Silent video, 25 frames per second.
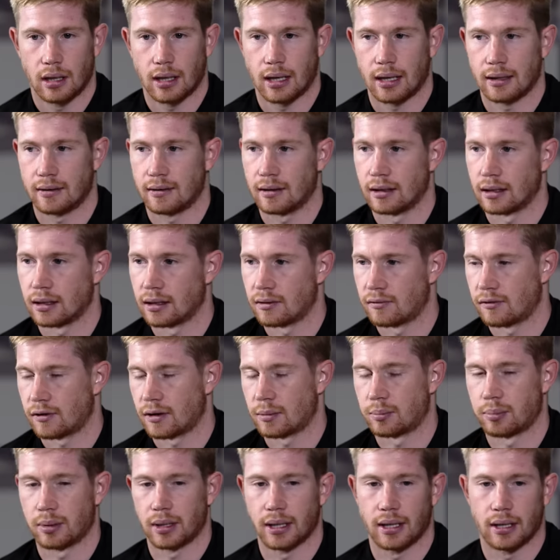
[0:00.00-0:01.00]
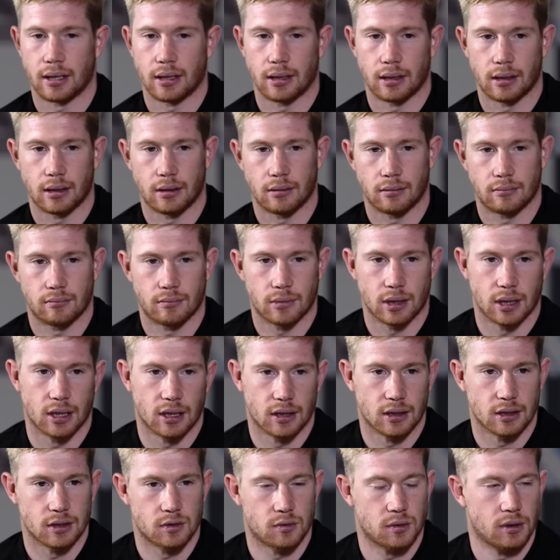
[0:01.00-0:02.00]
I think if I play
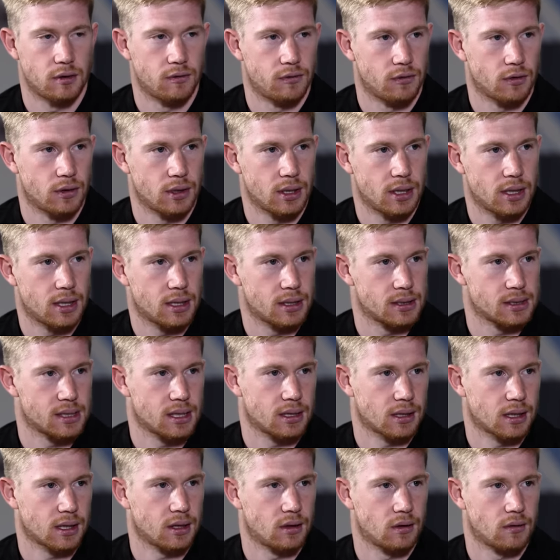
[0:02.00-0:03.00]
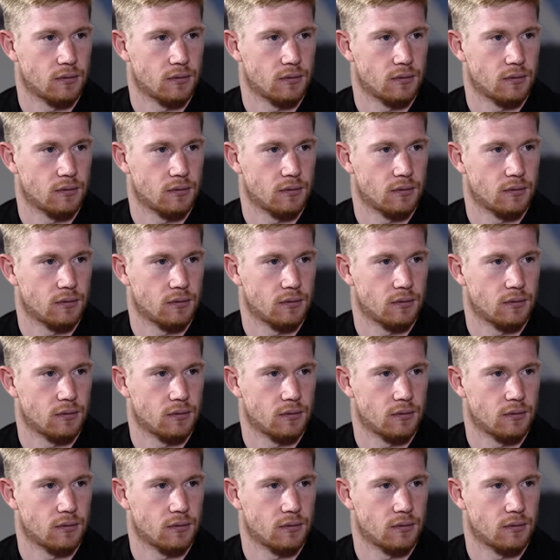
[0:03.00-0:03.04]
another three, four years, that can